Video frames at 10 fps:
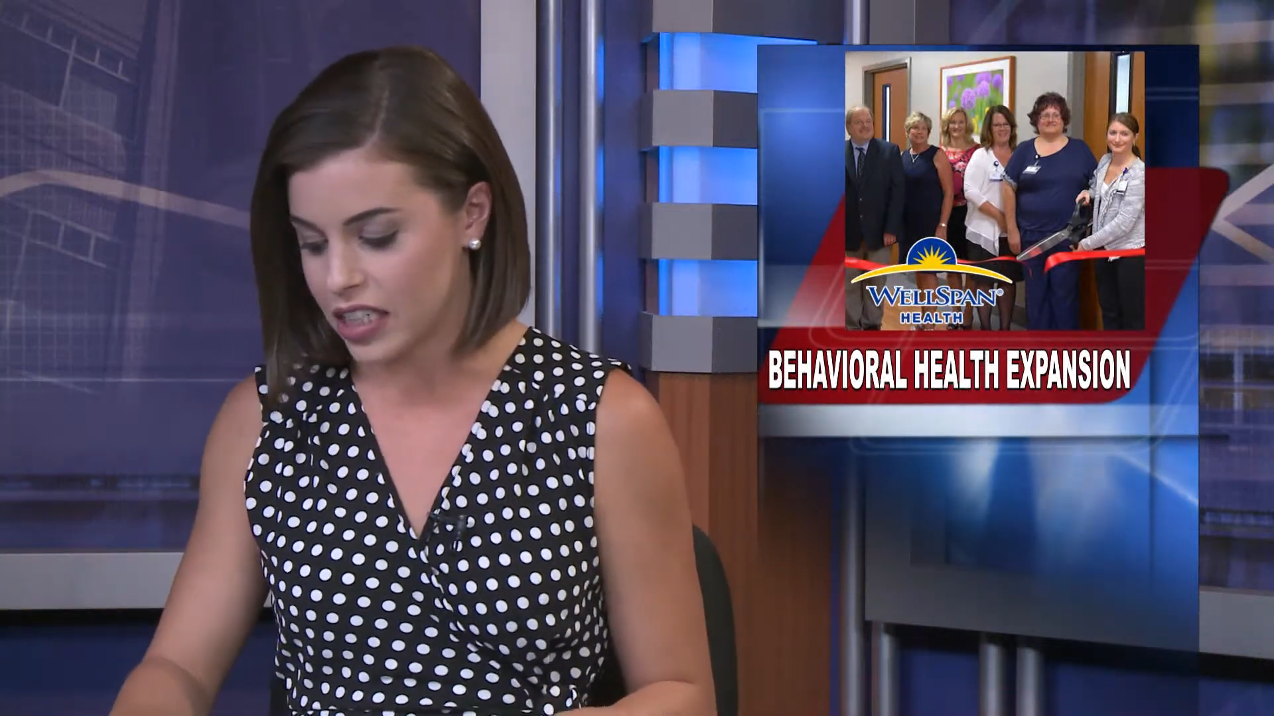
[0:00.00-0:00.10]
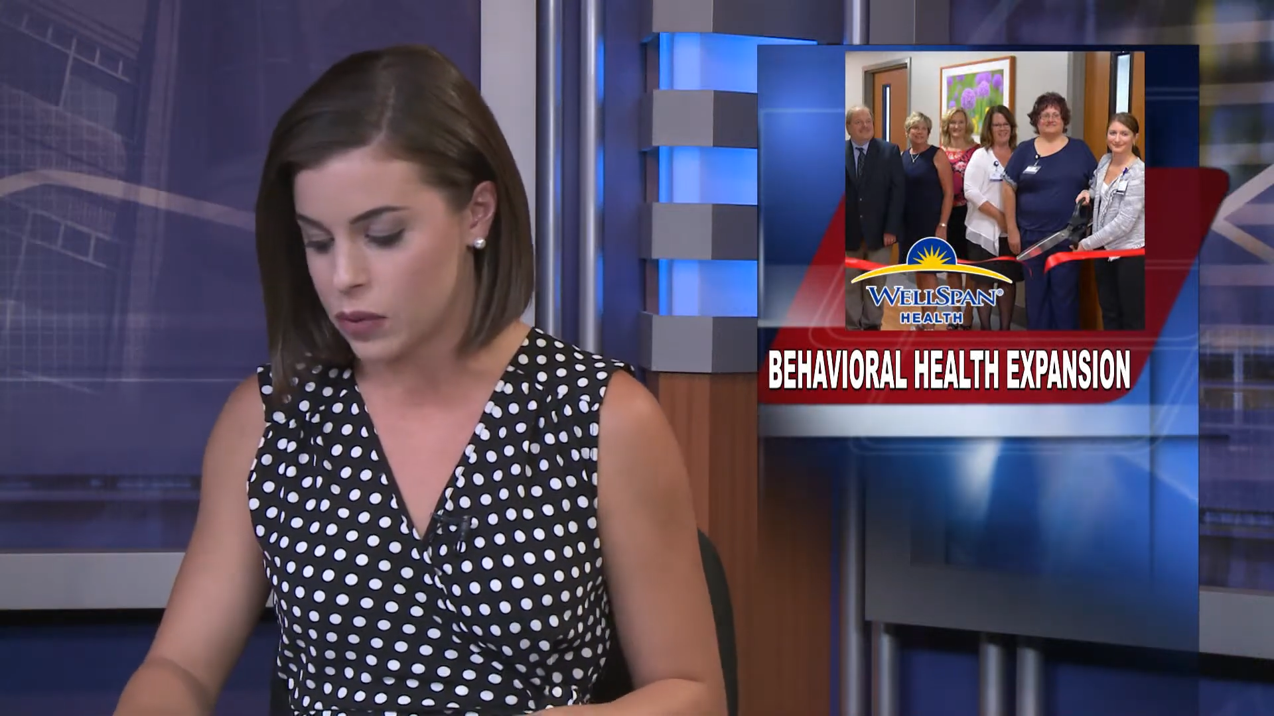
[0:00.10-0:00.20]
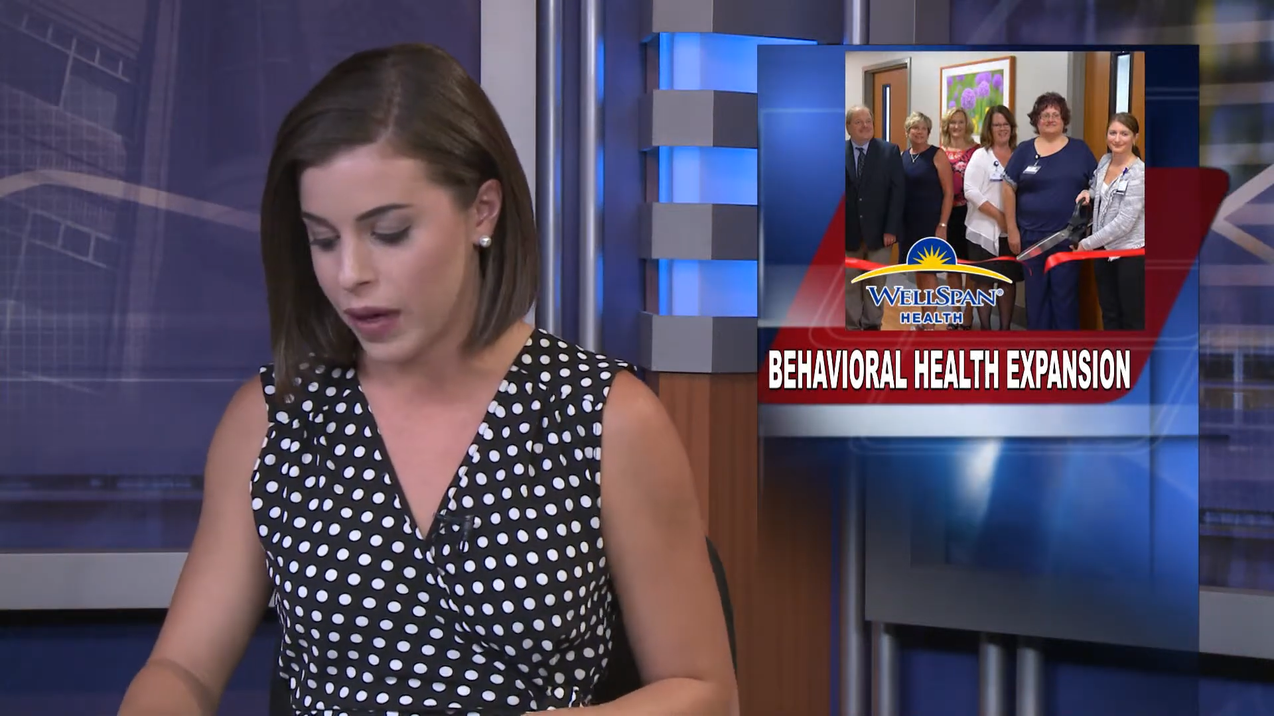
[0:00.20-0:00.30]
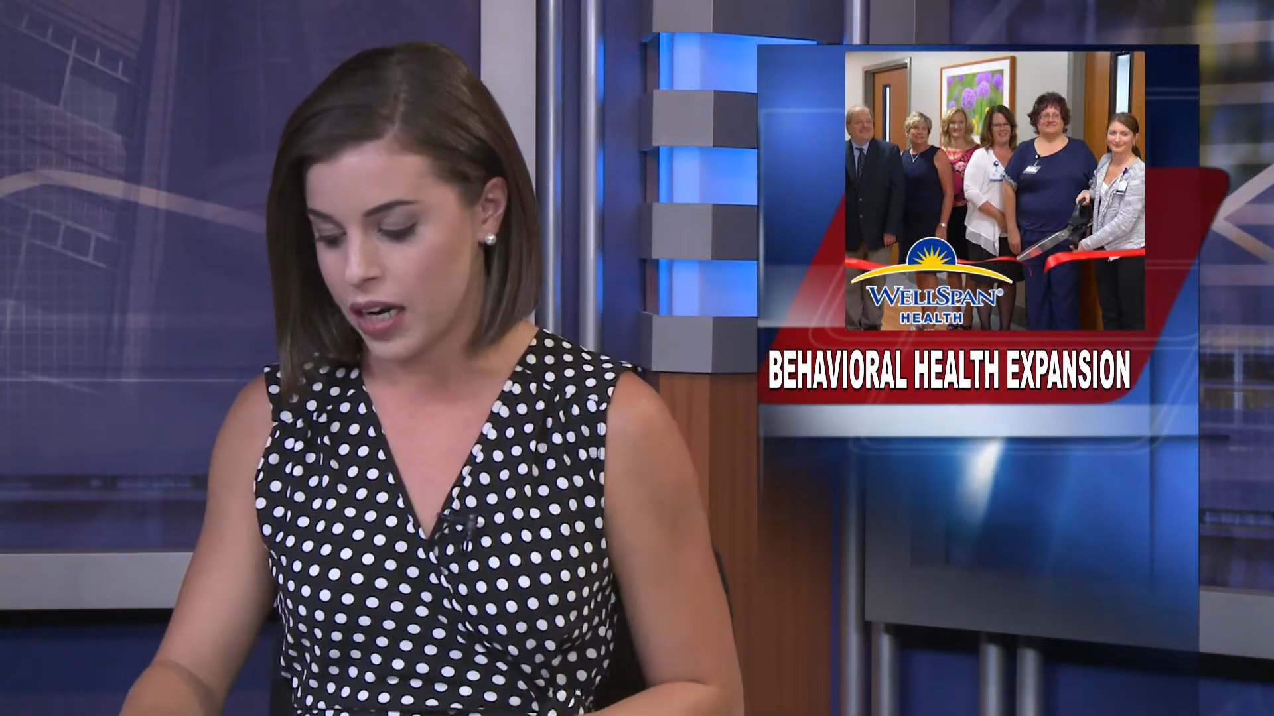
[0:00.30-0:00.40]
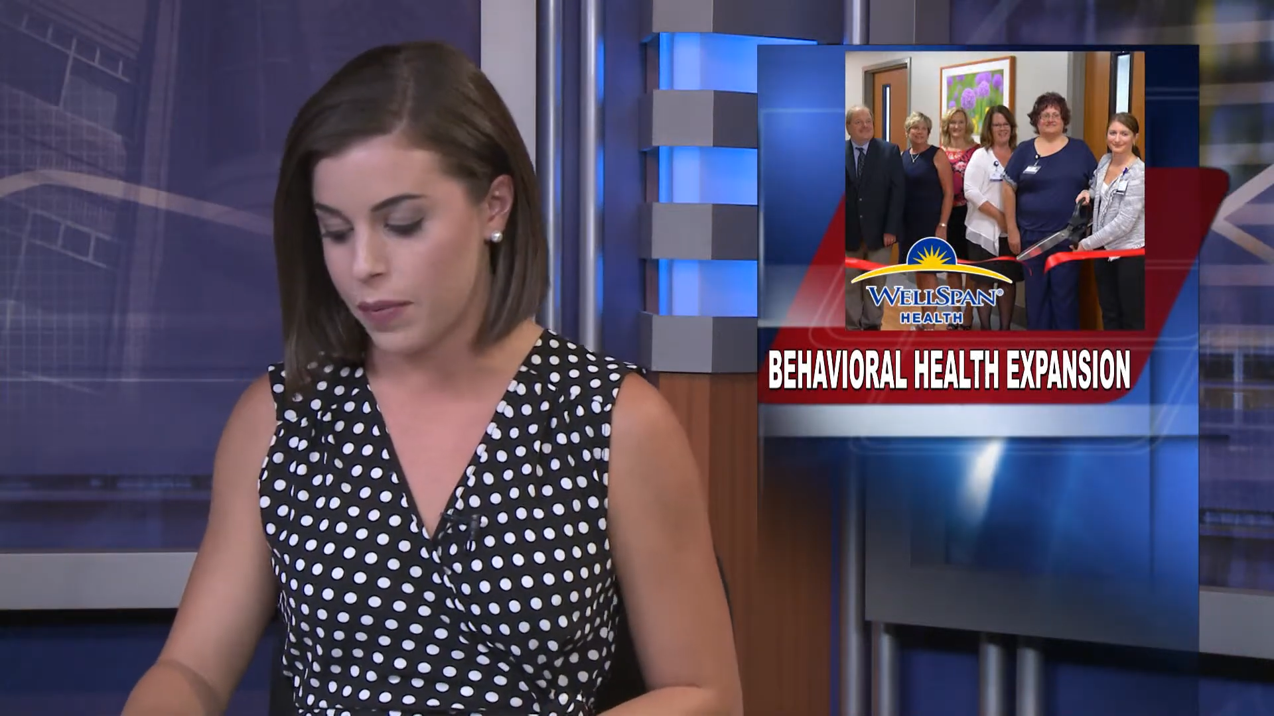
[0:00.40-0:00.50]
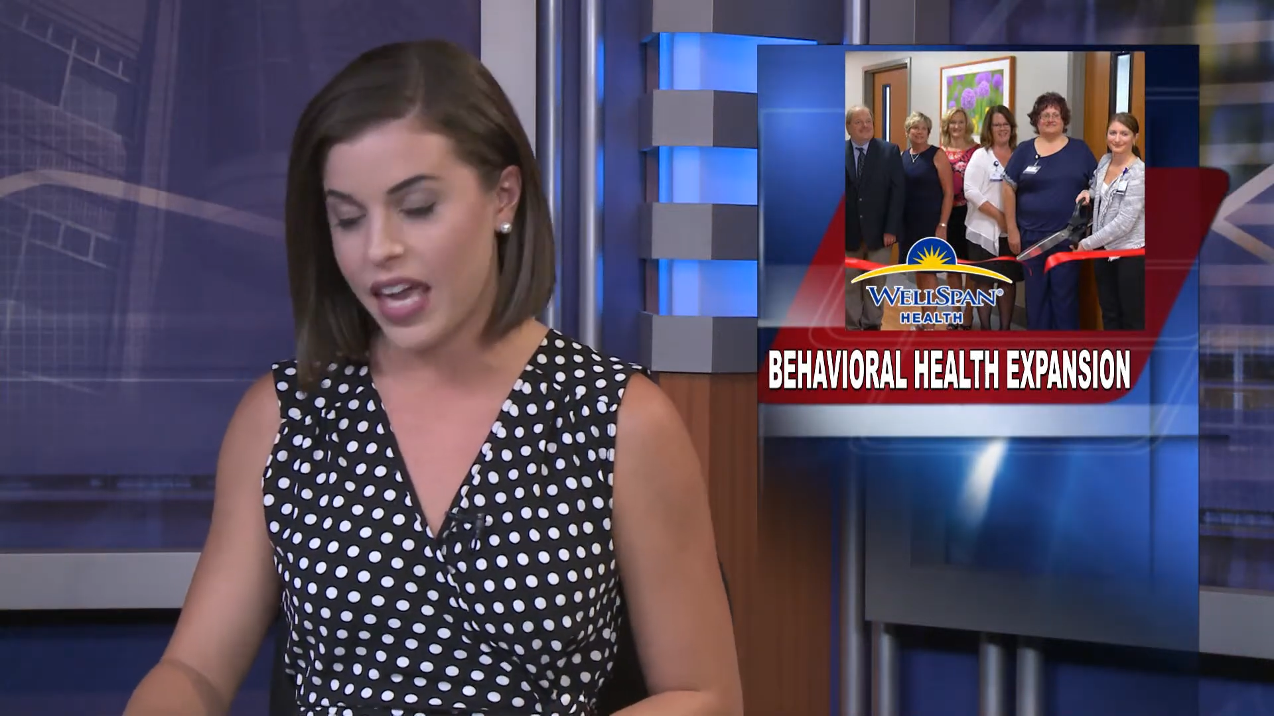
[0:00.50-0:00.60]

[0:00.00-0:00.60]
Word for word: expanded